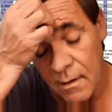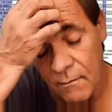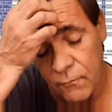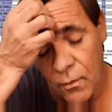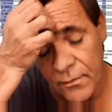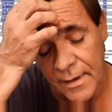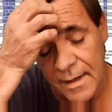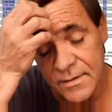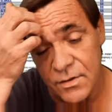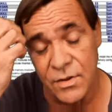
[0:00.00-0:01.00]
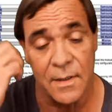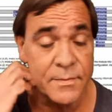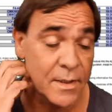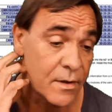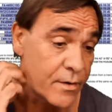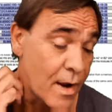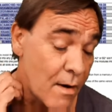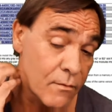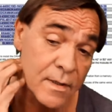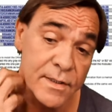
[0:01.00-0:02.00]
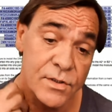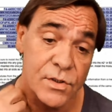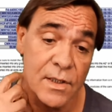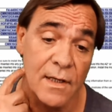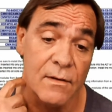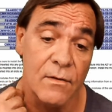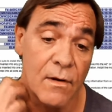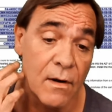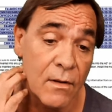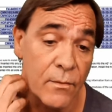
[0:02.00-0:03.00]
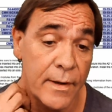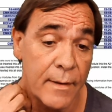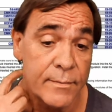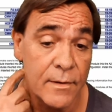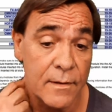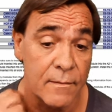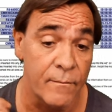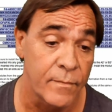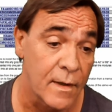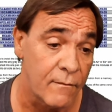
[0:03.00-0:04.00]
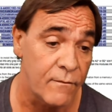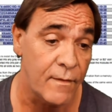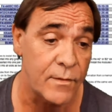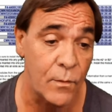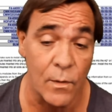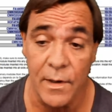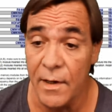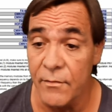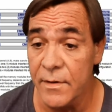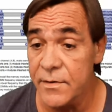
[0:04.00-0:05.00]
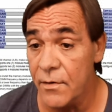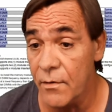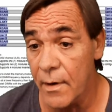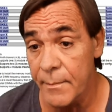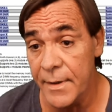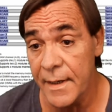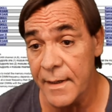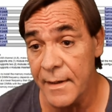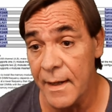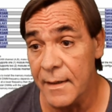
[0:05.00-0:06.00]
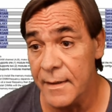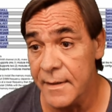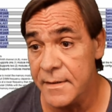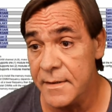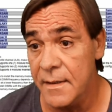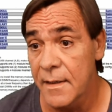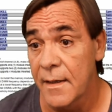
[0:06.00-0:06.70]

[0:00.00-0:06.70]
4000 chips that are not released yet. They're all the way up to 5100, so they're updating that list.